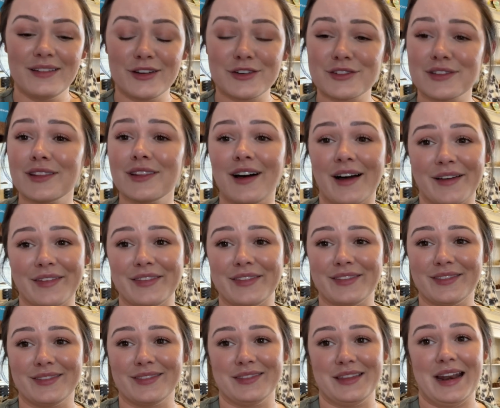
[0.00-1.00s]
there's a lot
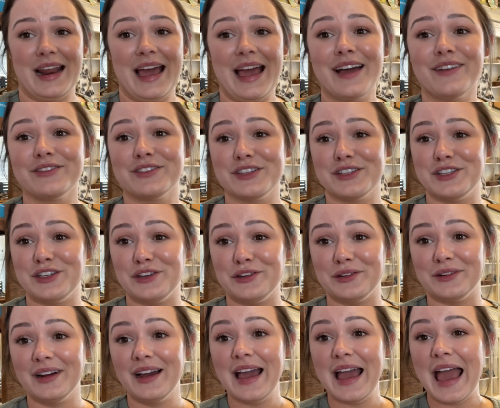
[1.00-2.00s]
that I have to
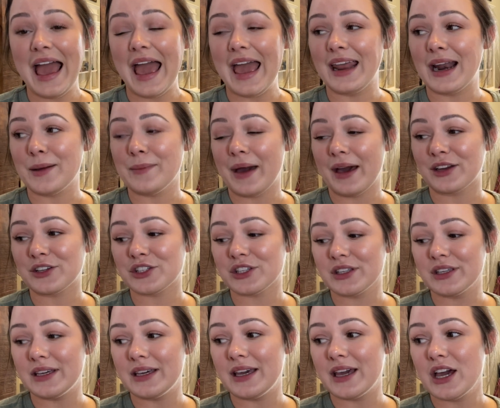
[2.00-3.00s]
do and I'm
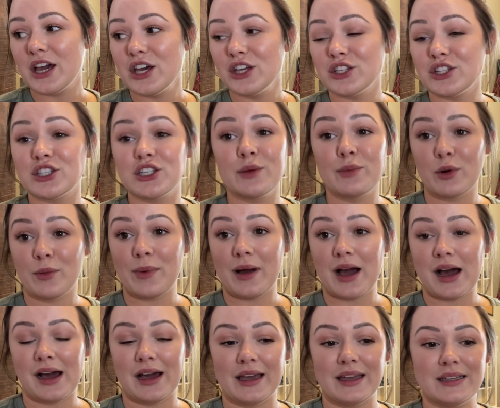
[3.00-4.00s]
actually super
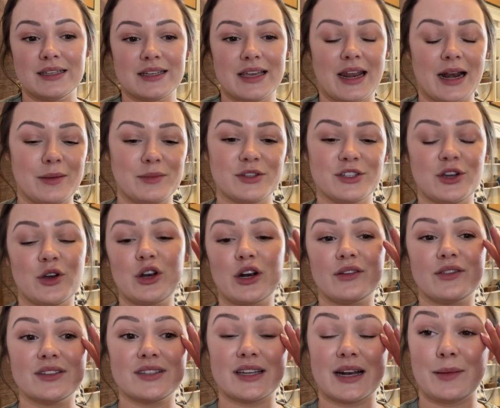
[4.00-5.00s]
behind and I'm so
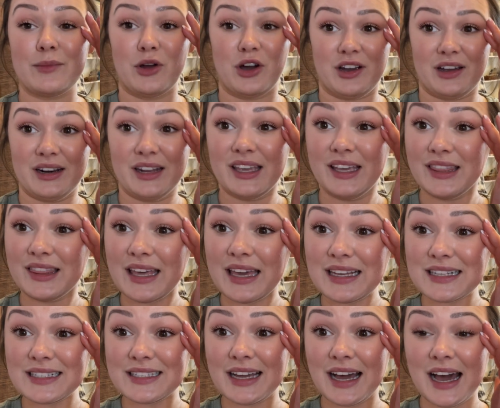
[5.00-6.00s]
nervous that I'm not gonna get
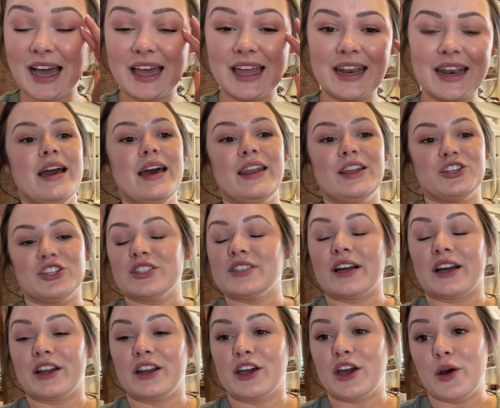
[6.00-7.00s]
things done and it's just
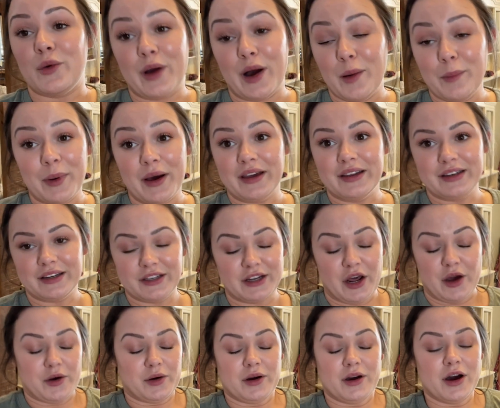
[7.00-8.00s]
not gonna go well, but you
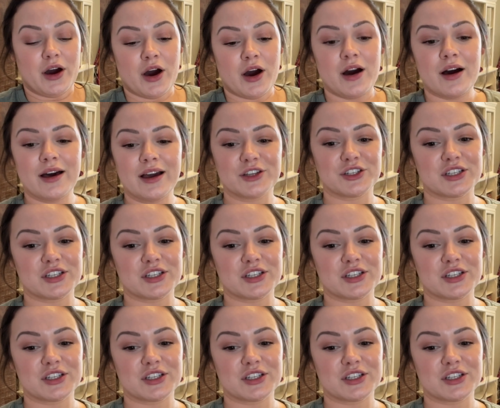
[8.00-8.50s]
know, it's